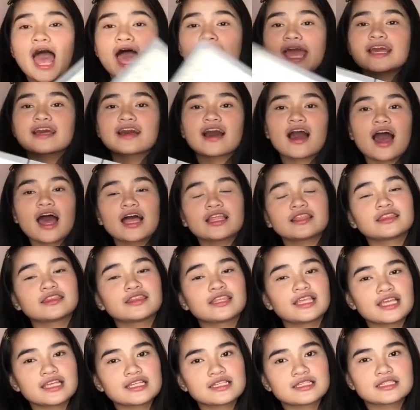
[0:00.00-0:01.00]
I got
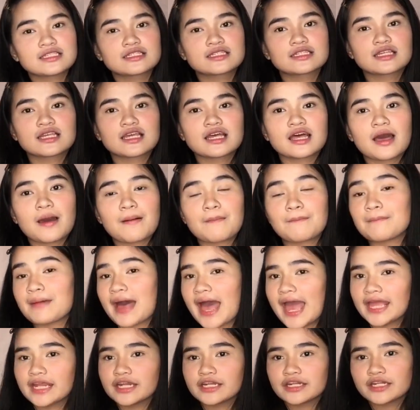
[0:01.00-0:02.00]
this
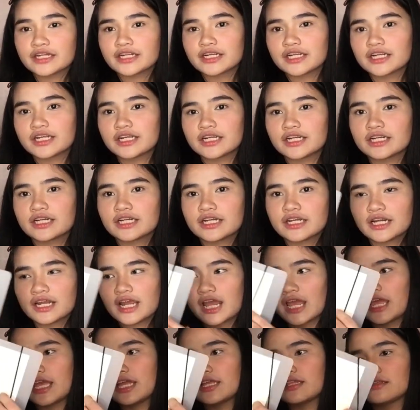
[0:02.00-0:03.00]
binder
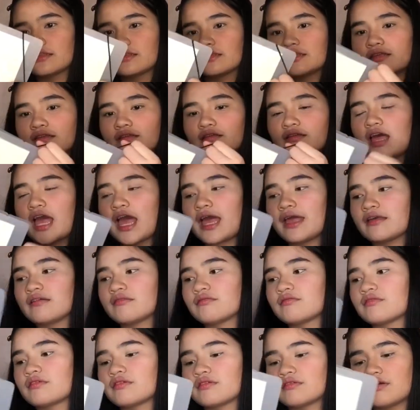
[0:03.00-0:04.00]
and I
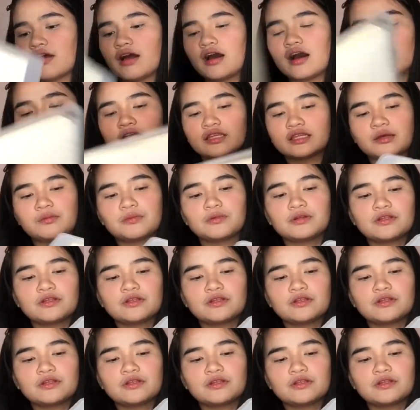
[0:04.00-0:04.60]
bought